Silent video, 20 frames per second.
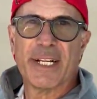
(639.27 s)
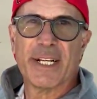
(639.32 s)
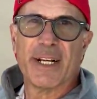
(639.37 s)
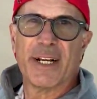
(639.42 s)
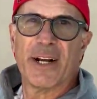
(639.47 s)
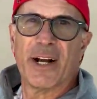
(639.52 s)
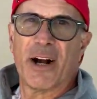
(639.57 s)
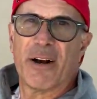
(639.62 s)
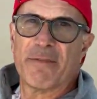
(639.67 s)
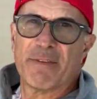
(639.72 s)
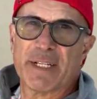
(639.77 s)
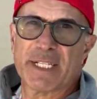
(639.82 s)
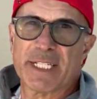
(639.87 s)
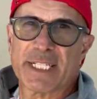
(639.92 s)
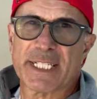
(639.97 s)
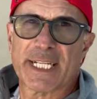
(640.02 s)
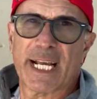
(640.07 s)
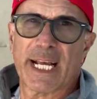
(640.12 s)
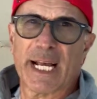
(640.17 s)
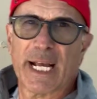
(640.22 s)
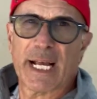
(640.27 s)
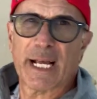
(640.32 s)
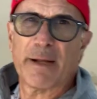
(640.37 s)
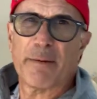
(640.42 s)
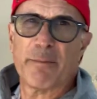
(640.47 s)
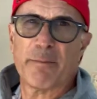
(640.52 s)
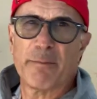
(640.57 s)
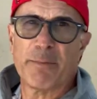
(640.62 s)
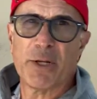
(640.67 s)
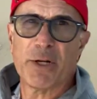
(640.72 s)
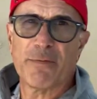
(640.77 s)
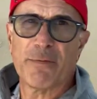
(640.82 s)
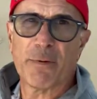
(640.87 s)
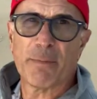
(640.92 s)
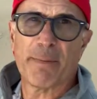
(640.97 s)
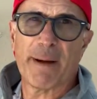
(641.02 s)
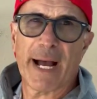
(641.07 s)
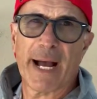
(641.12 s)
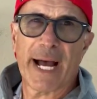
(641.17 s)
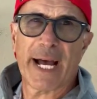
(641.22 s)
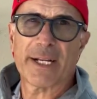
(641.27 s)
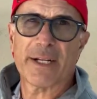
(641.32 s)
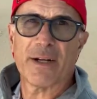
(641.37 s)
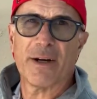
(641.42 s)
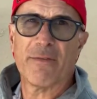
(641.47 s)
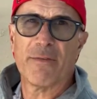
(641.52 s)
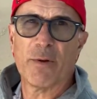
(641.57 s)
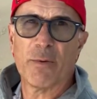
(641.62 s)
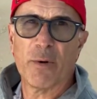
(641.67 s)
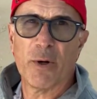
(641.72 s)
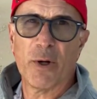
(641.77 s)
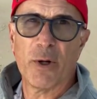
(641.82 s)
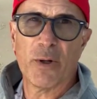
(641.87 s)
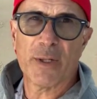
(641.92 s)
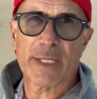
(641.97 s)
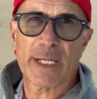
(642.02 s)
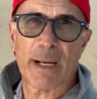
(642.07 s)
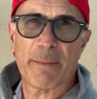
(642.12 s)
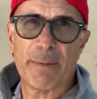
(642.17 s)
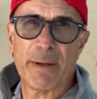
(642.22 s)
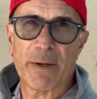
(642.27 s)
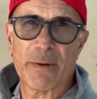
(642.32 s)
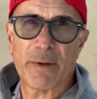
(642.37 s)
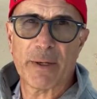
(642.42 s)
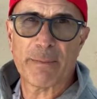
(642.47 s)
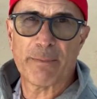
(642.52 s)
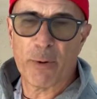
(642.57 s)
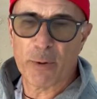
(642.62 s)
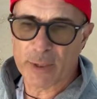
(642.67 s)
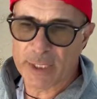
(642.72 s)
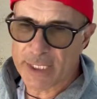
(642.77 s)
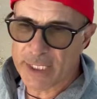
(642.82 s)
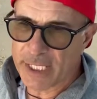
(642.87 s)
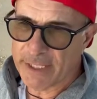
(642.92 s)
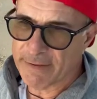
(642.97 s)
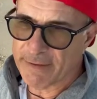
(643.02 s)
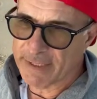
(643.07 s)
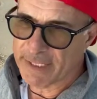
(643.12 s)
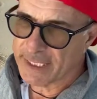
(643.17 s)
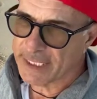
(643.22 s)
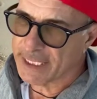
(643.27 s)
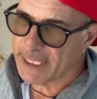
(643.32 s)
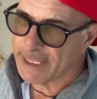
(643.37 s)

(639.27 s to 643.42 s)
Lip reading: of this beautiful part of the world up here at Port Stephens.